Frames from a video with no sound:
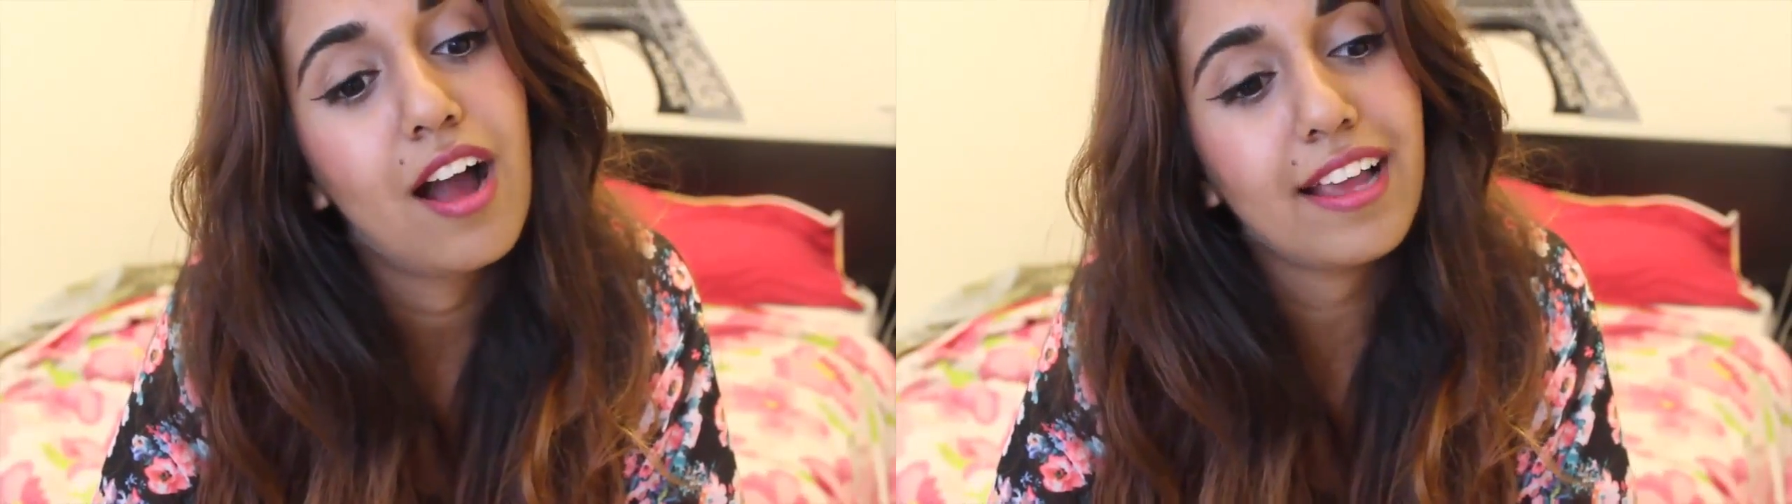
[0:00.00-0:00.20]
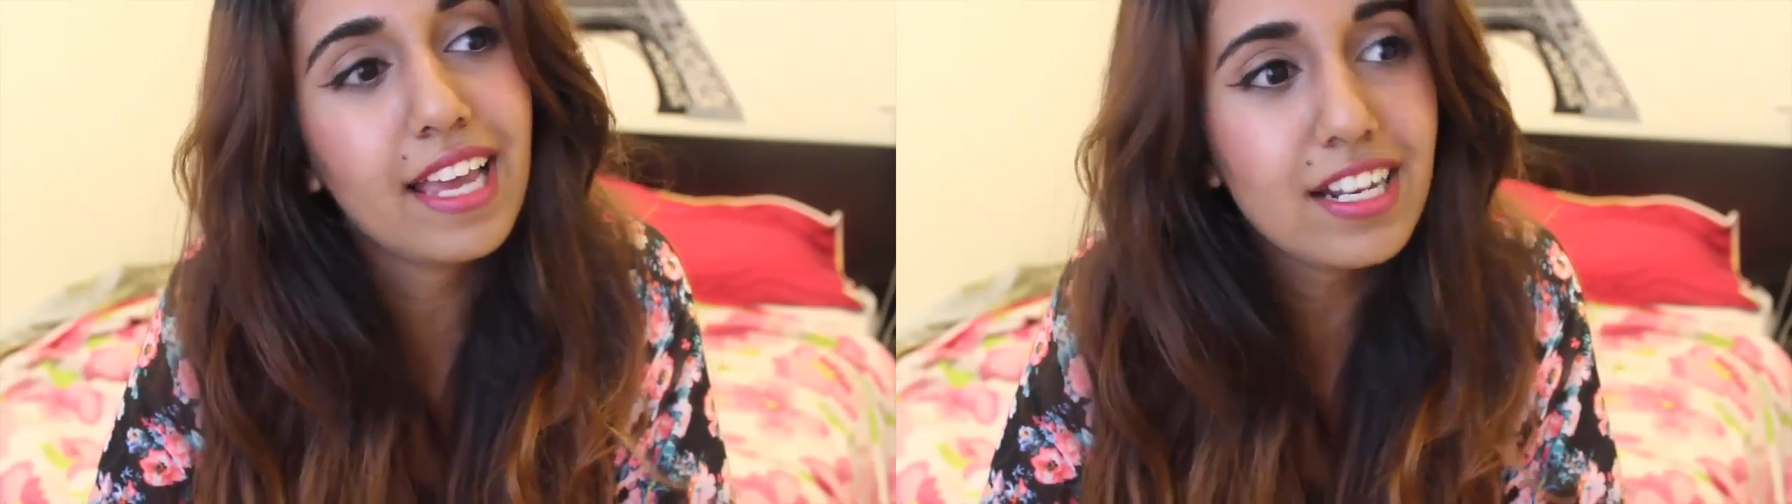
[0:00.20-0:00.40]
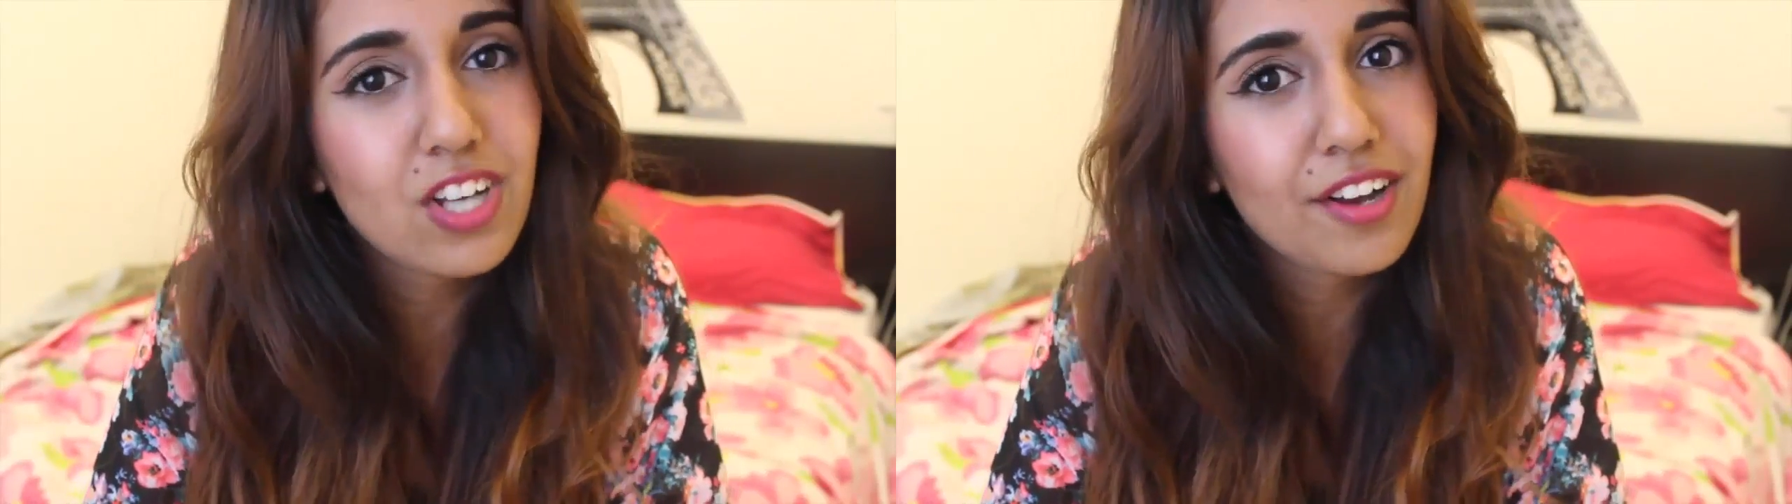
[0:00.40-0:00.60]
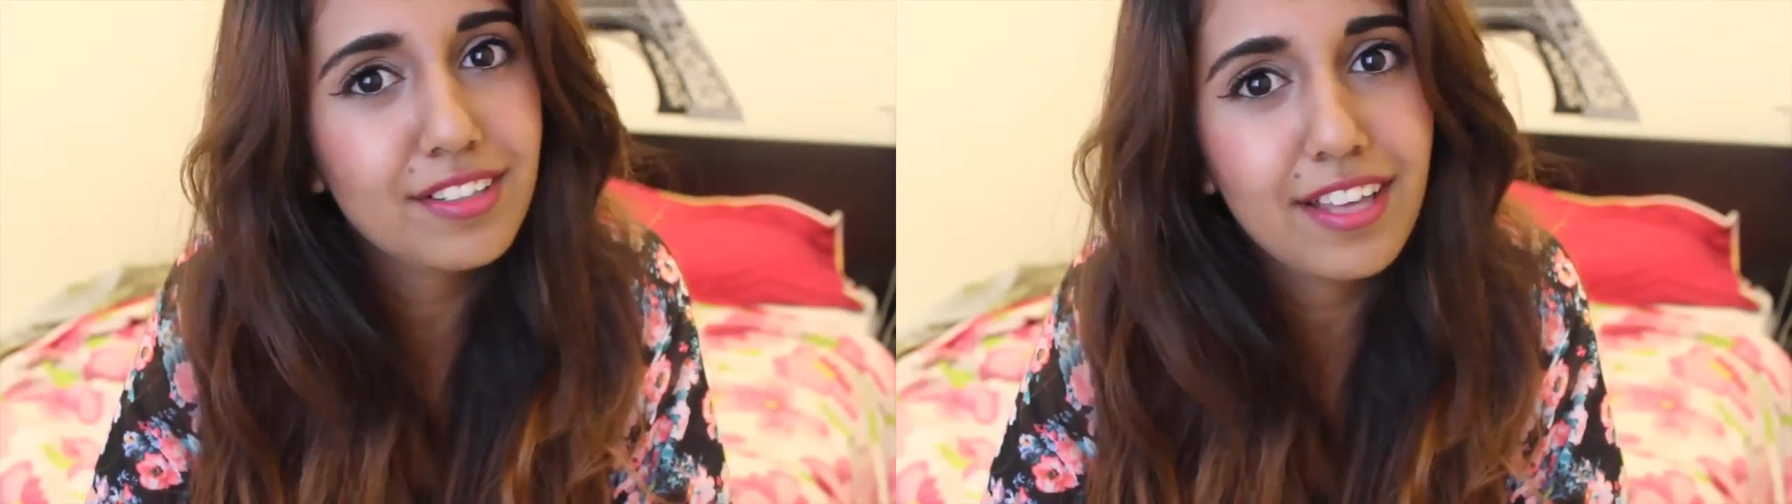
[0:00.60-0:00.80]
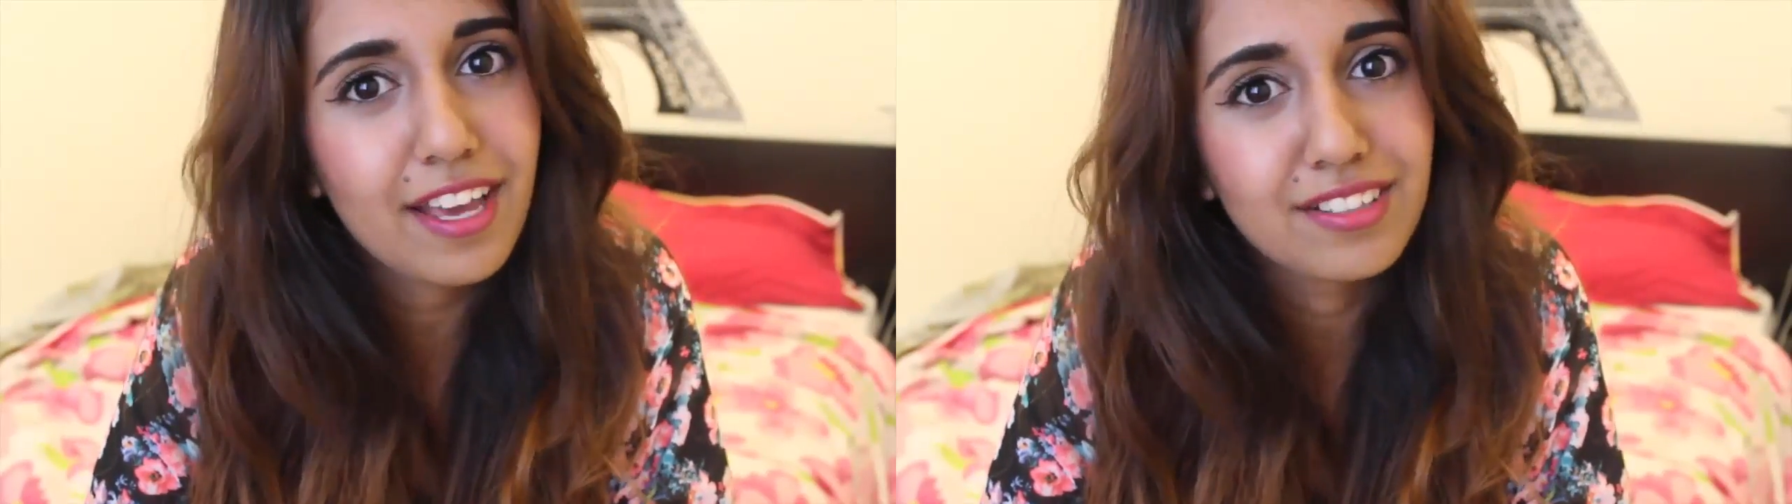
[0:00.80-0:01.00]
I can't talk
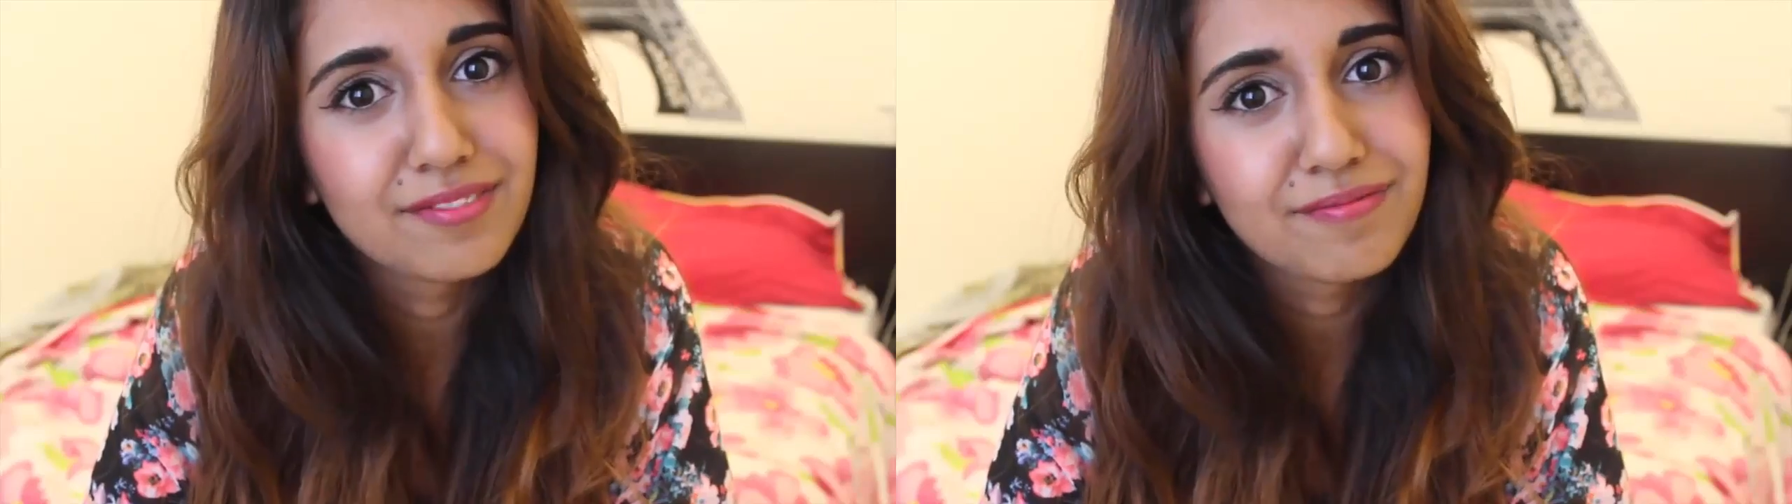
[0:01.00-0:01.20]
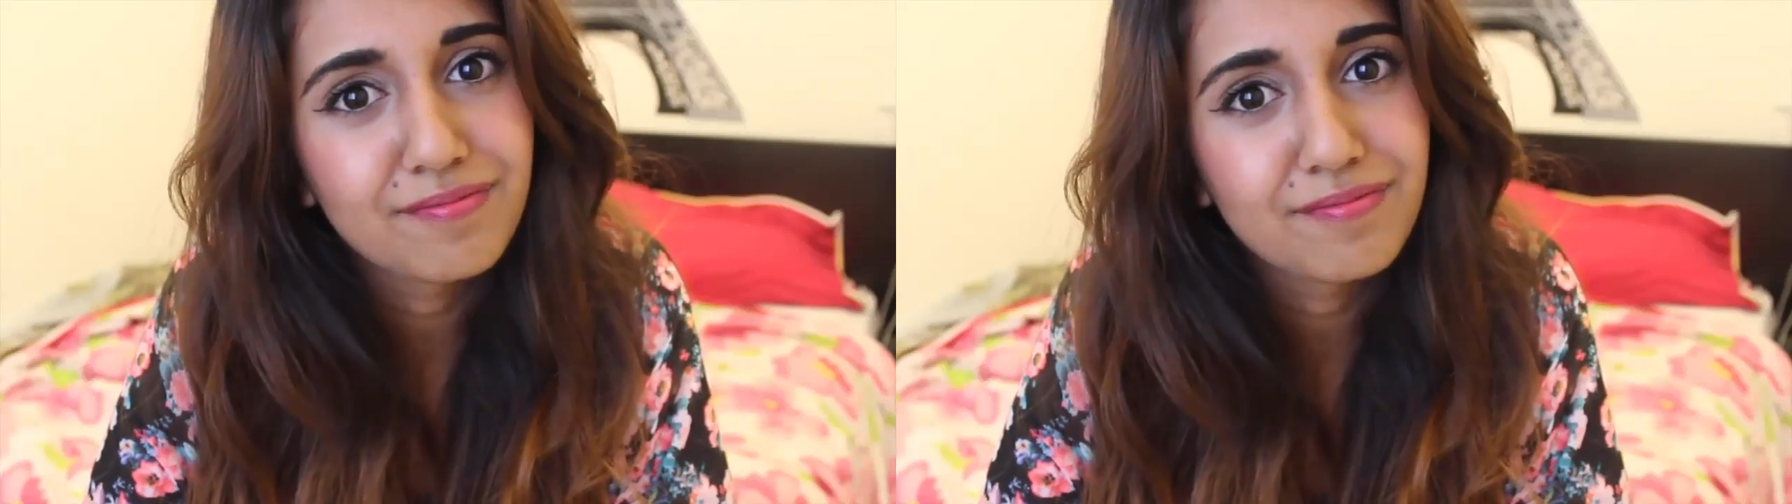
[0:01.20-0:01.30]
in the end.